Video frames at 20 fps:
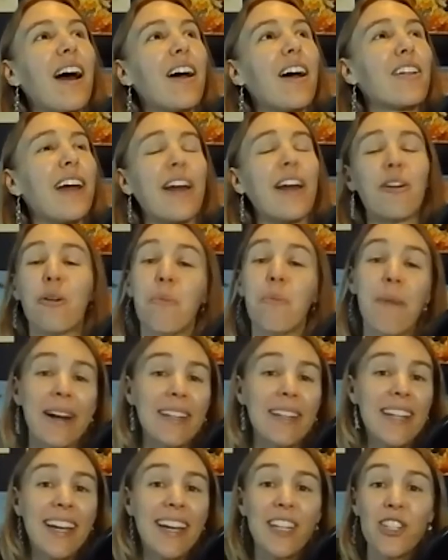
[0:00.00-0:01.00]
I don't know,
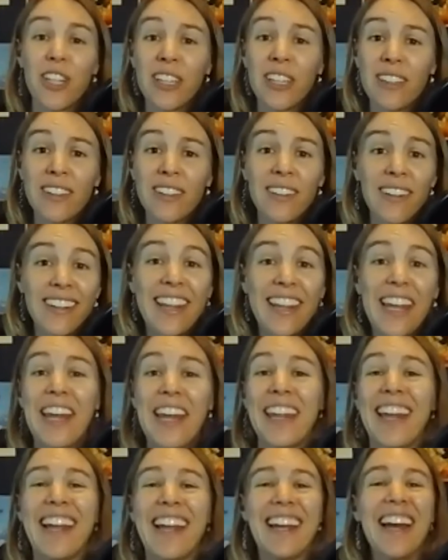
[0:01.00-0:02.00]
meditation.
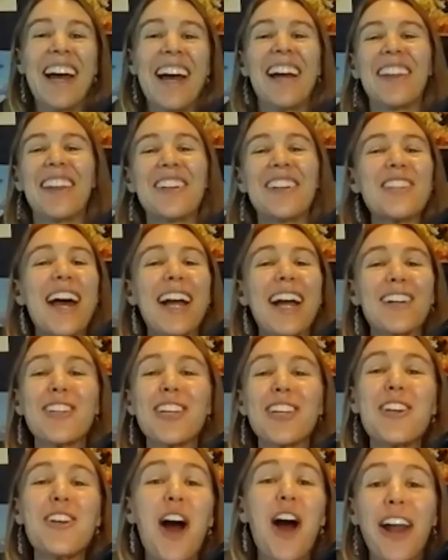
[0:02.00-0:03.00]
There's
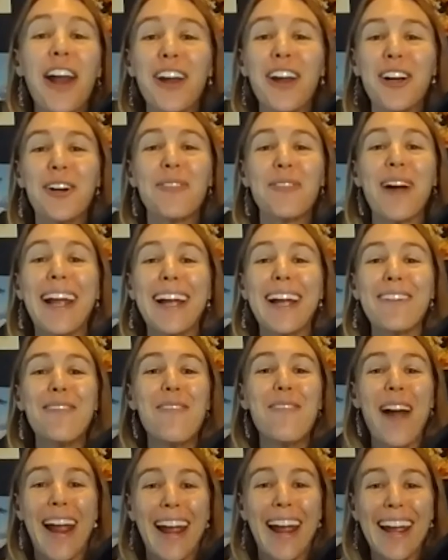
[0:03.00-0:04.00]
actually not a great
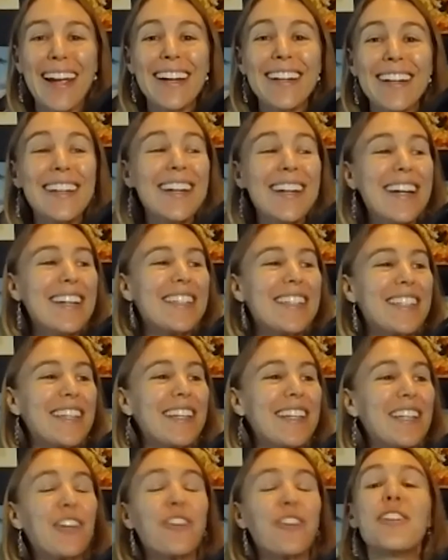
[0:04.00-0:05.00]
way
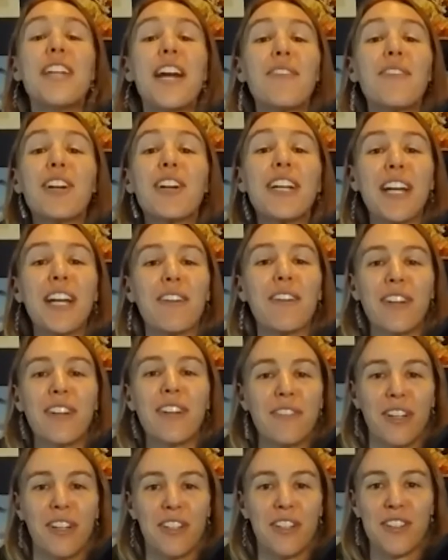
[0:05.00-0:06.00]
you're never going to get rid
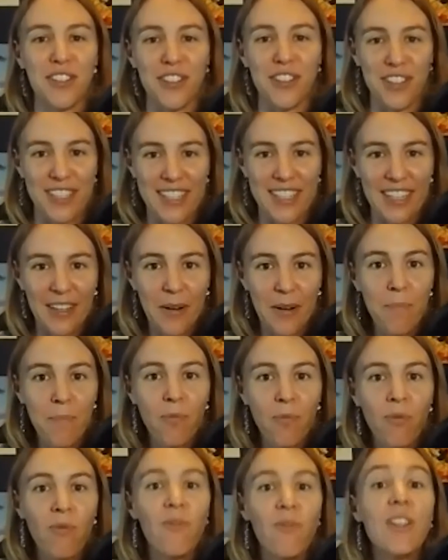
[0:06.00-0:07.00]
of uncertainty. Mm-hmm.
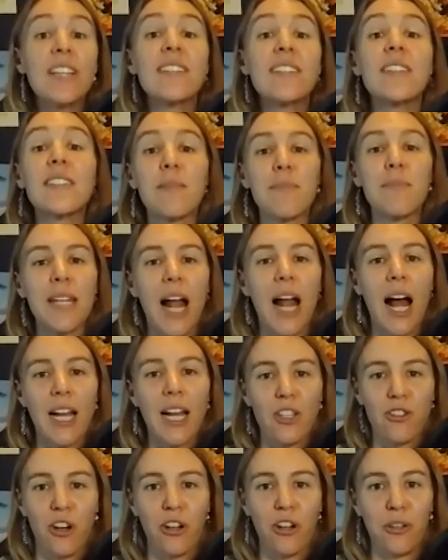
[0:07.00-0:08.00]
This is something I
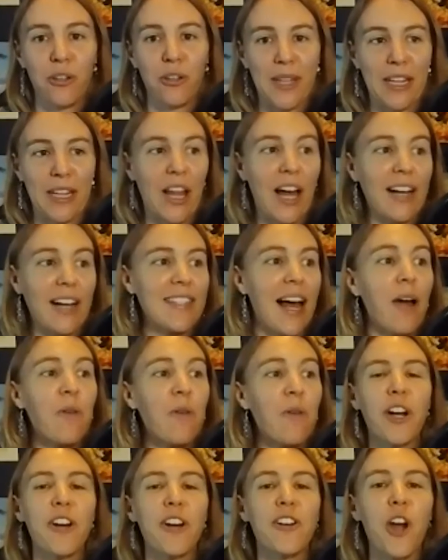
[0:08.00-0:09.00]
struggle with a lot, because I
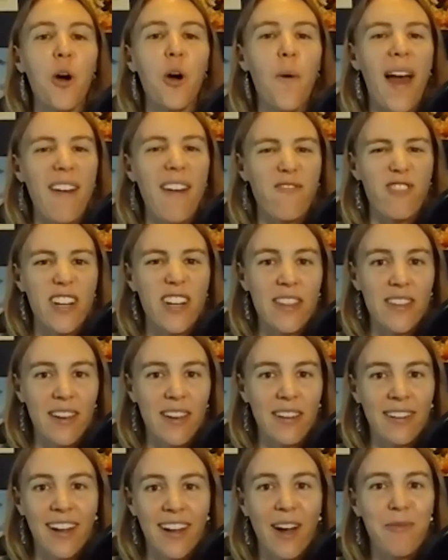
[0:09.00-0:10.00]
want to know everything.
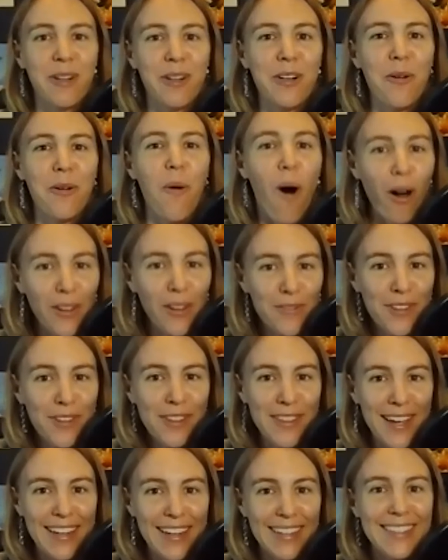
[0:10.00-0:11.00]
I want to know all of the
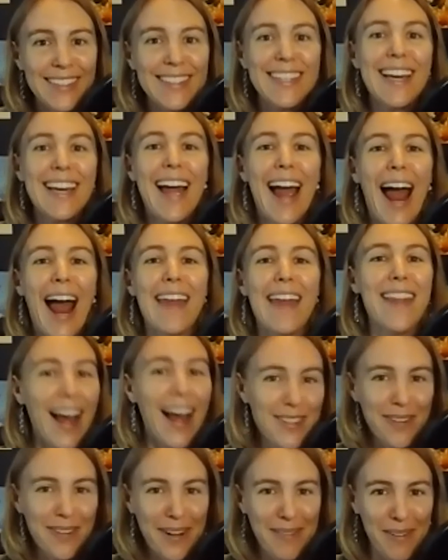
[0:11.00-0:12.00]
things. And
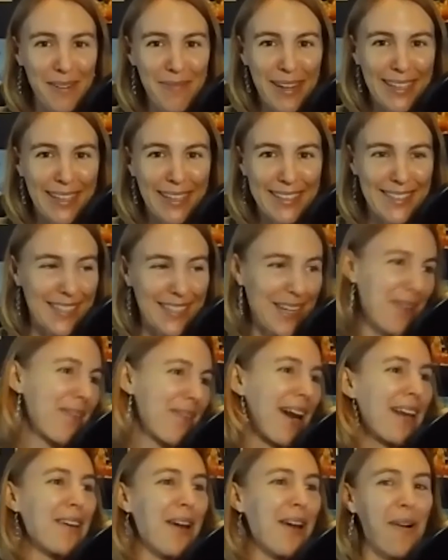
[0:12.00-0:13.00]
that's when I'm going to make a decision,
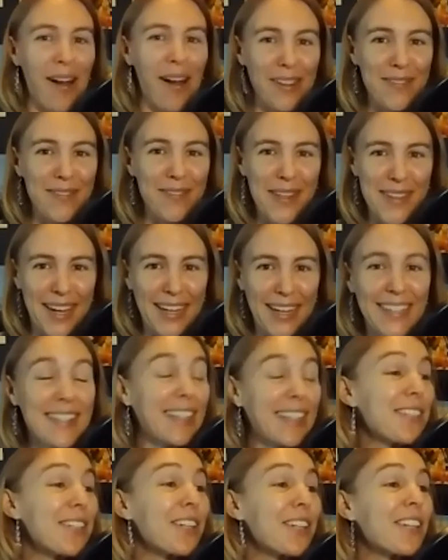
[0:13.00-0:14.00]
when I know all of the things.
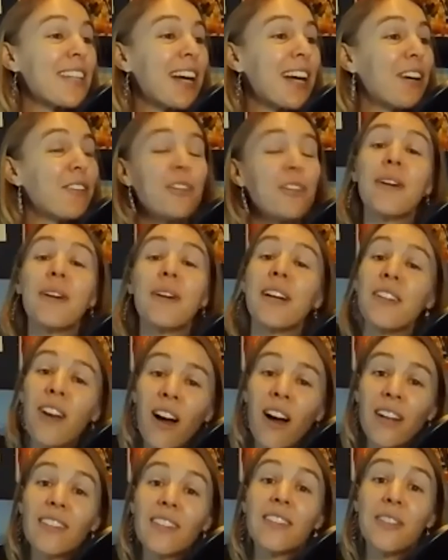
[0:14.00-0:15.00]
And it turns out you
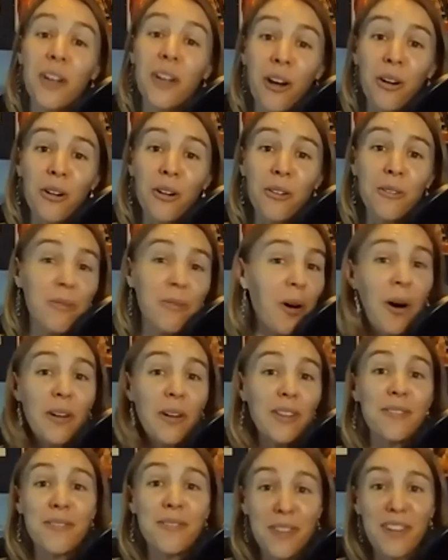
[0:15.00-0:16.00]
cannot know
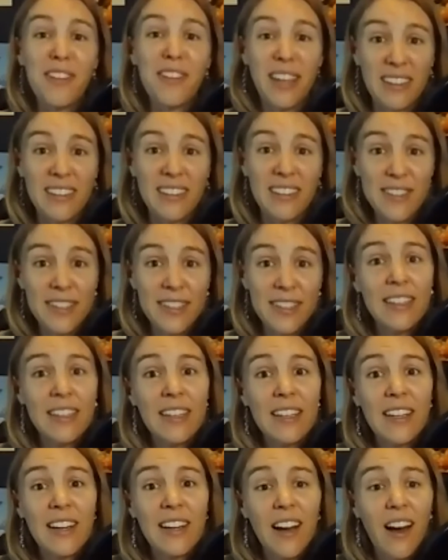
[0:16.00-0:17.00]
all of the
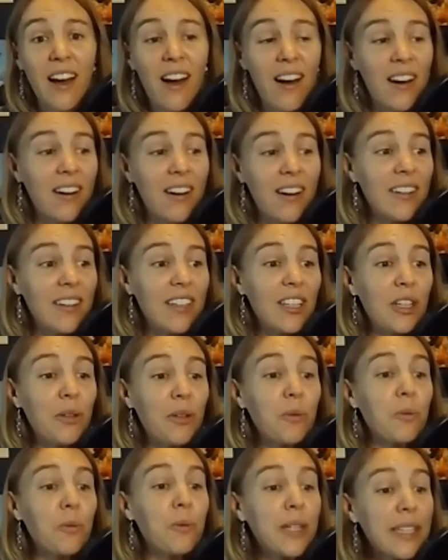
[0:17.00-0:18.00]
things.
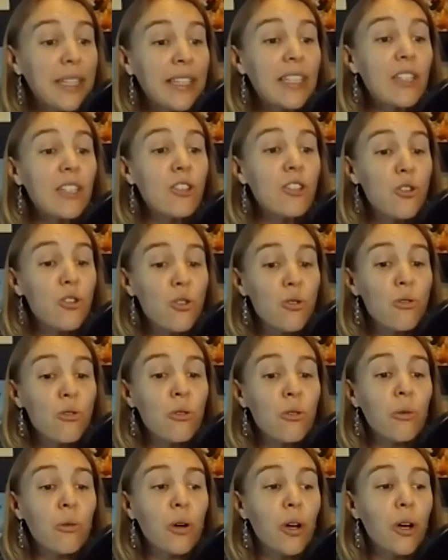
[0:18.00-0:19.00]
You really
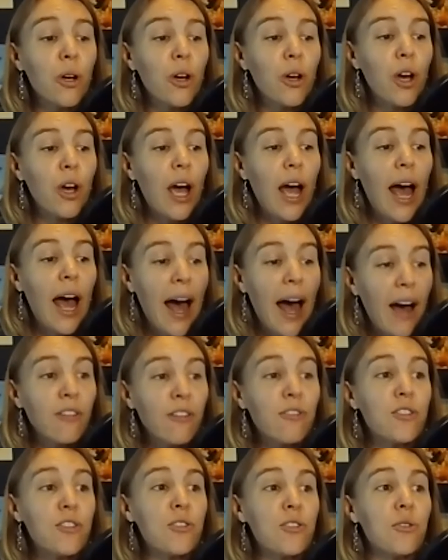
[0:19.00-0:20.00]
do
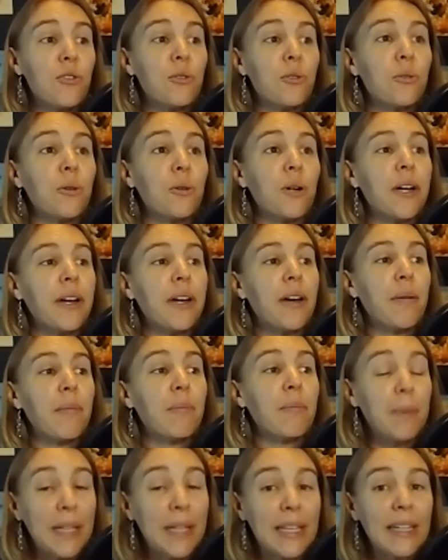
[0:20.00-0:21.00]
have to
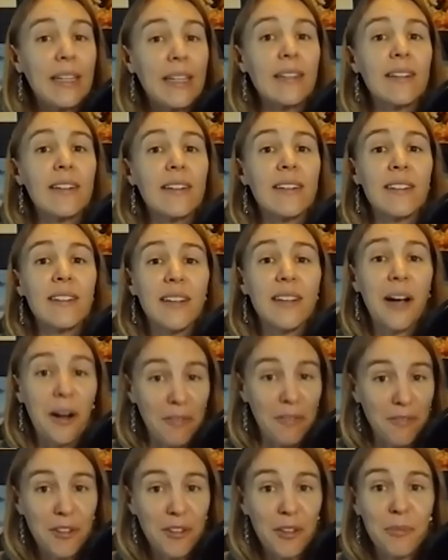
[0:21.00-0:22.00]
be
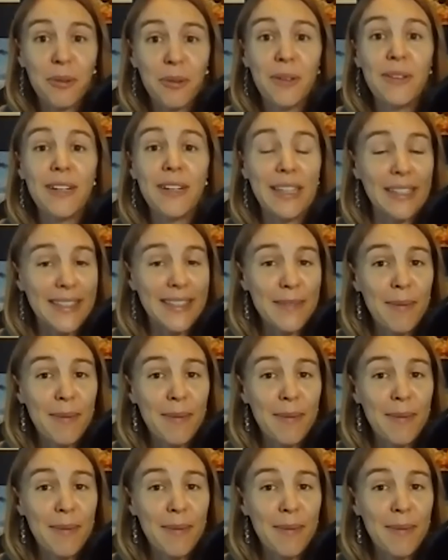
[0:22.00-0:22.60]
comfortable in a